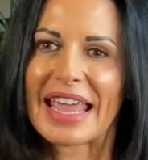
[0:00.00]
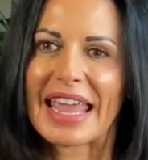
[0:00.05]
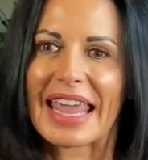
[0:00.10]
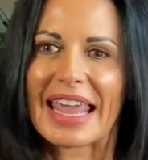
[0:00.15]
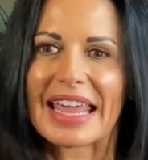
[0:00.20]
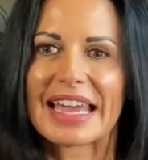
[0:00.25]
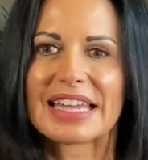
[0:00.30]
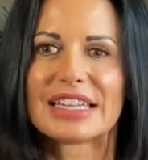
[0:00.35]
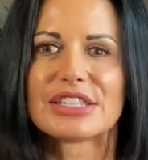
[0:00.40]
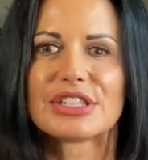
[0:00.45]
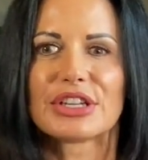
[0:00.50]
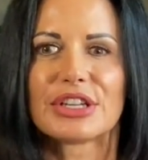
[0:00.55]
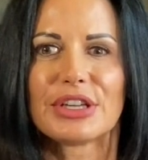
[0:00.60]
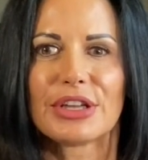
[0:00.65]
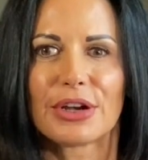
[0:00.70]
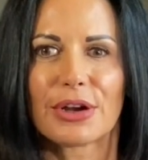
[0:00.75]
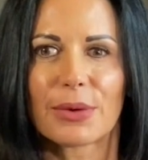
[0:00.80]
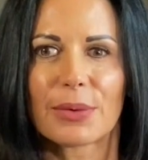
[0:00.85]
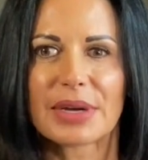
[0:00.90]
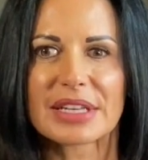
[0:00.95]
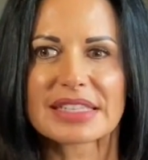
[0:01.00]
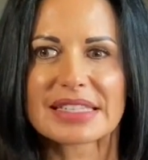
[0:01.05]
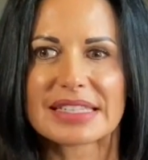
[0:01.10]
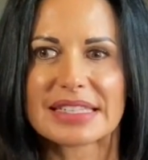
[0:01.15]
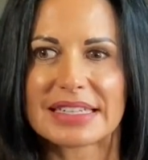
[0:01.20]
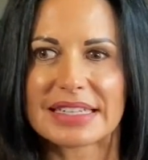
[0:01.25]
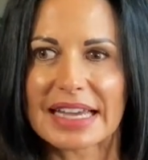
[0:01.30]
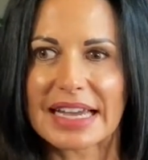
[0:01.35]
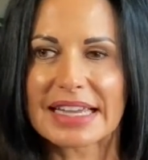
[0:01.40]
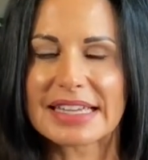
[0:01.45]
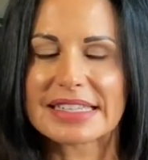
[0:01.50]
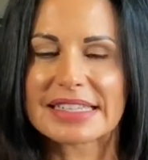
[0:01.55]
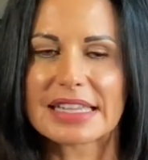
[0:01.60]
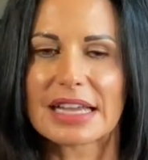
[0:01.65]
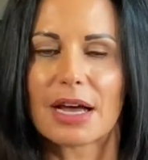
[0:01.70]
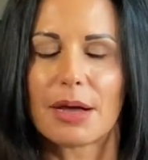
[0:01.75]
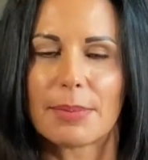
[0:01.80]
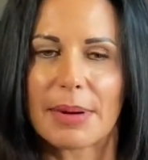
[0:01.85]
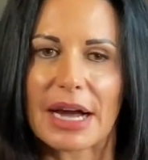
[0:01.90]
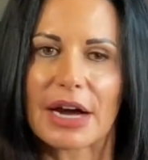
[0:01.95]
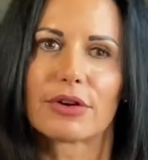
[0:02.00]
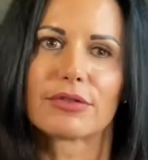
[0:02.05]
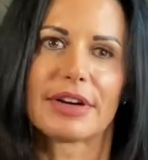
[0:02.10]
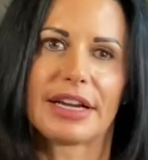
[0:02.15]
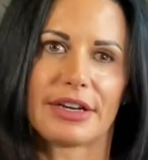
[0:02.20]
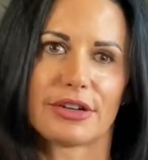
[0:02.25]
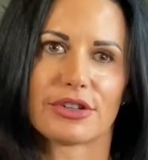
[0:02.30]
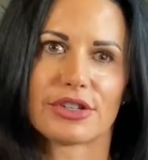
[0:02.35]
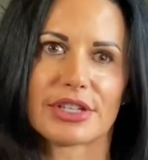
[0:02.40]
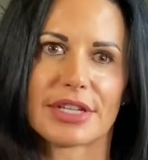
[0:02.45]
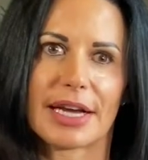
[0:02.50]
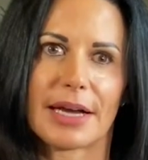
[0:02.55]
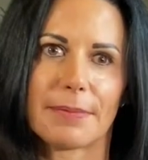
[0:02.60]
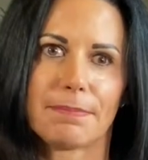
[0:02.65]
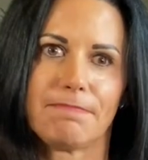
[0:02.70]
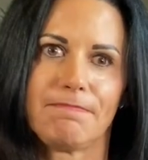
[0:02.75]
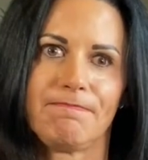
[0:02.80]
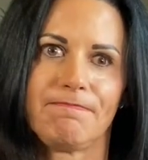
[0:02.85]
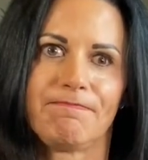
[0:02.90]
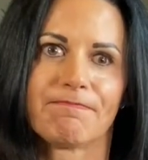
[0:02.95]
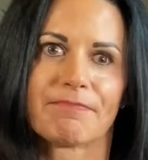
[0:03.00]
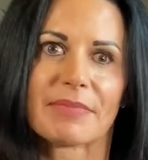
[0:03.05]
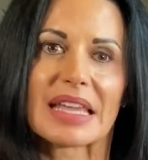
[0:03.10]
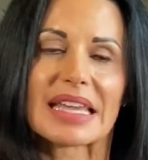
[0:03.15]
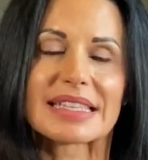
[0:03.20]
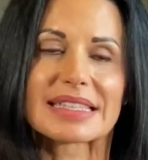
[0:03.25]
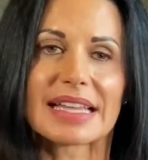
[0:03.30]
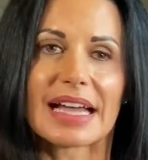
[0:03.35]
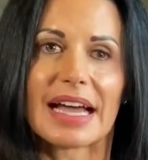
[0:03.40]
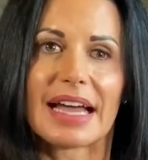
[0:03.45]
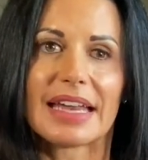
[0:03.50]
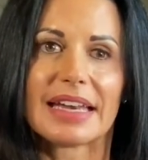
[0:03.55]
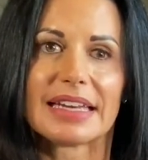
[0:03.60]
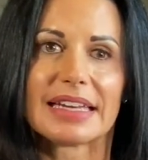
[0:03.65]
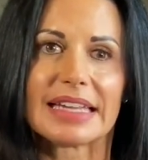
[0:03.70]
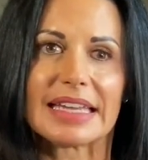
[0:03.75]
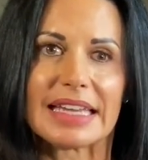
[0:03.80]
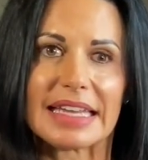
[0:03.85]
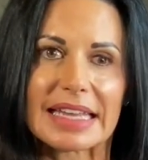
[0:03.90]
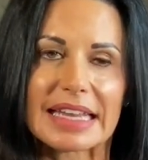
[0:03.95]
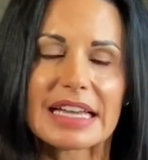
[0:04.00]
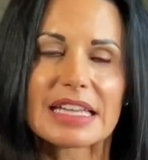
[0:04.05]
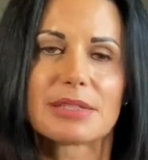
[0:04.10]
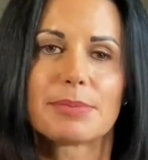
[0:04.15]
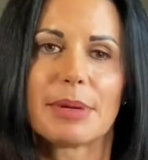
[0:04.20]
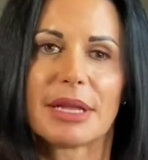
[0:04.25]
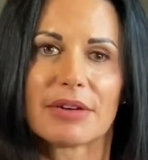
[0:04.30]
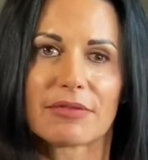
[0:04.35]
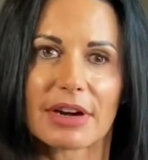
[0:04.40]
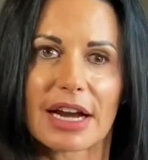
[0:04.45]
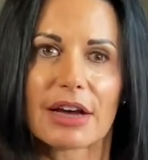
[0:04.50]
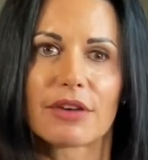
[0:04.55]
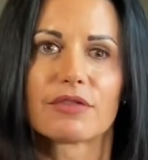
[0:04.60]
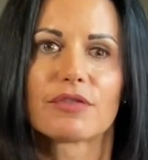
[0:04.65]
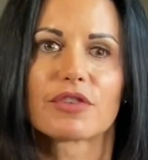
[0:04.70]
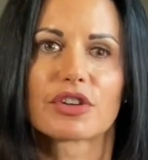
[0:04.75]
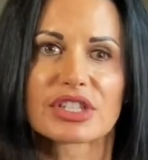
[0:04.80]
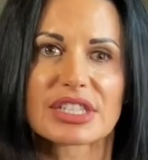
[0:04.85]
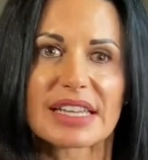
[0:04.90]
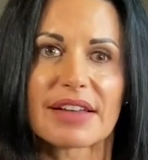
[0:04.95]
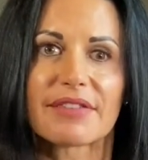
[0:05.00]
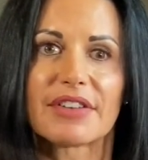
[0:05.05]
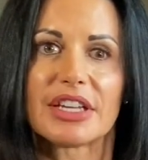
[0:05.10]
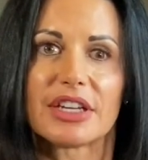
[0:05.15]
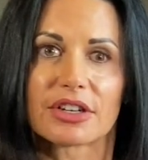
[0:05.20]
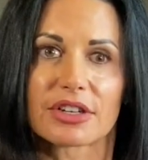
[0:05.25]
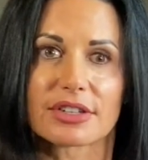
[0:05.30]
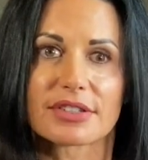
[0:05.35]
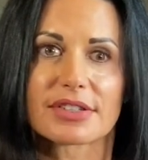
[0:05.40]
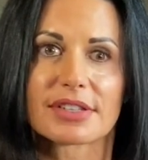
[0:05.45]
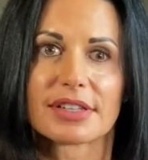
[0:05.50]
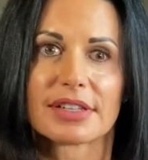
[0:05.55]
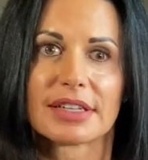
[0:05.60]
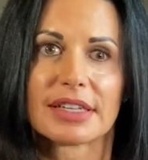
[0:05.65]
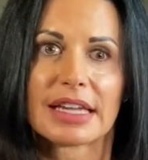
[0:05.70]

And you know what's nice about ReinerStop is that it has been around for 7 years.